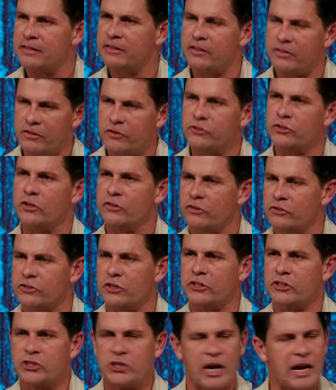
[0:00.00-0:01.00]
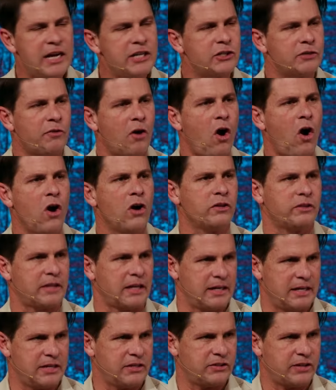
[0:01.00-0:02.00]
there's a change of heart
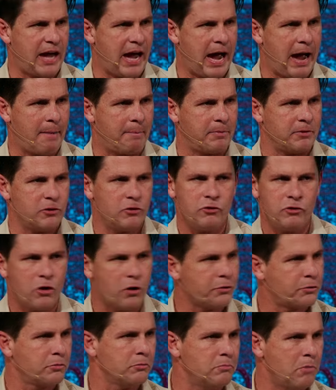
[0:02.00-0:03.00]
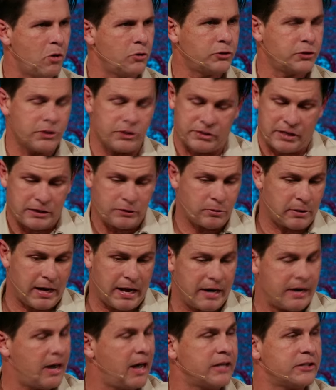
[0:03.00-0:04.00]
that needs to happen. You can go through motions. That's what
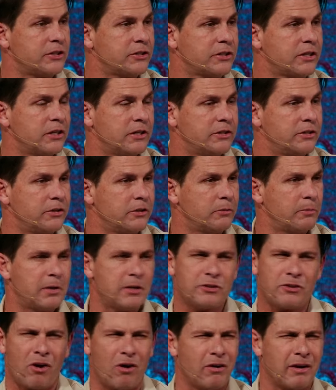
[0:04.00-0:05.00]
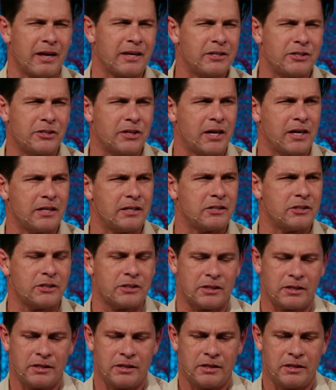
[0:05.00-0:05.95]
Adonijah is going to do. But his heart hadn't changed.